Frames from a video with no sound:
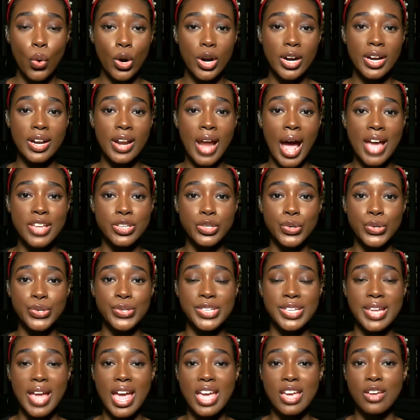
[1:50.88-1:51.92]

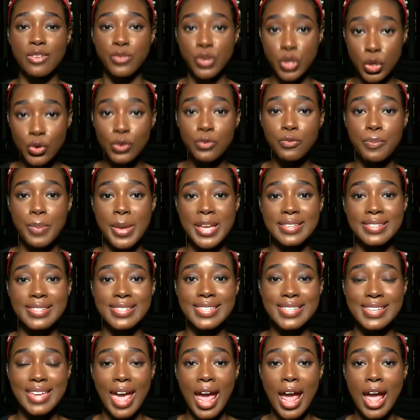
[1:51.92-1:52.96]
Organizers say if you've been
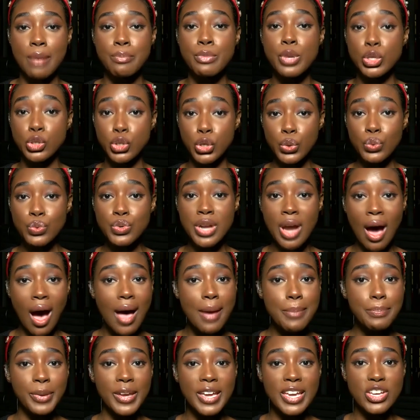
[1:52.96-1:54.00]
scammed, do
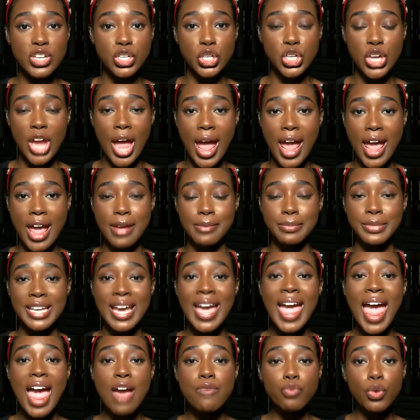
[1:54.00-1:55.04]
not be ashamed
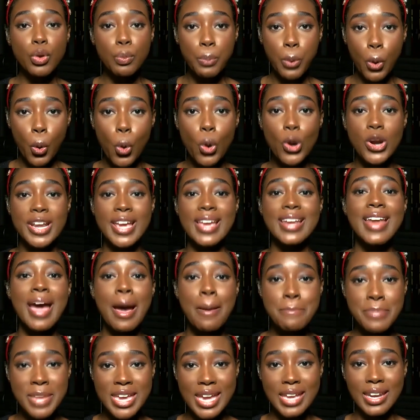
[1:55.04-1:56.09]
and report it
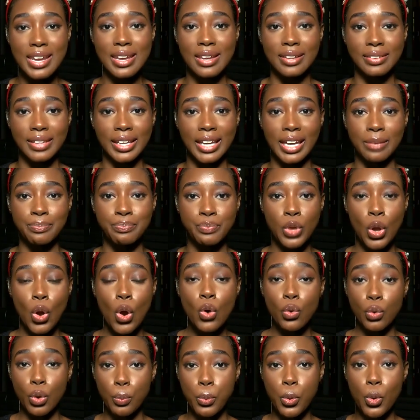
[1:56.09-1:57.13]
immediately.
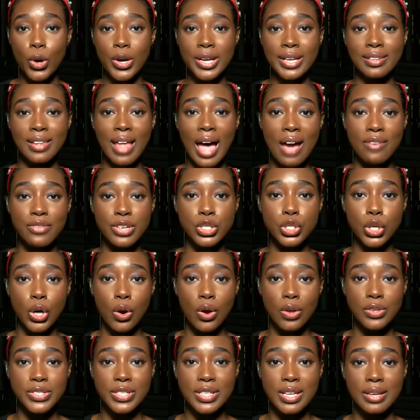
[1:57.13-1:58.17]
Reporting live in
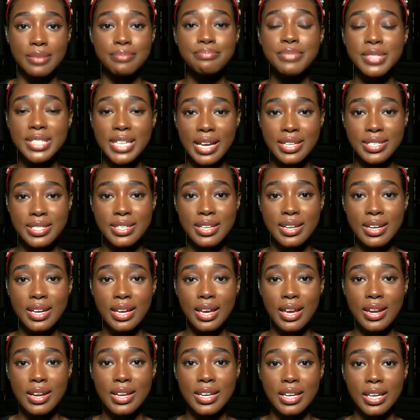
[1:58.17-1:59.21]
Charleston, Destiny
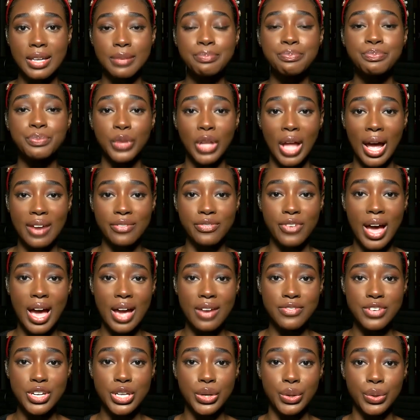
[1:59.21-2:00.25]
Kennedy, Live
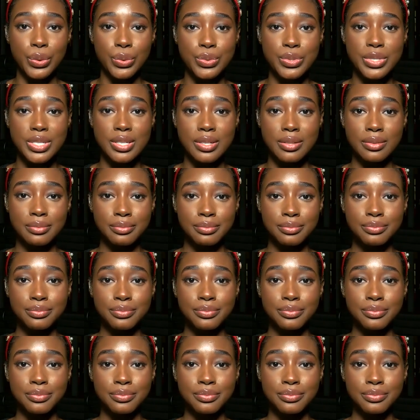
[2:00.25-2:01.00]
5 News.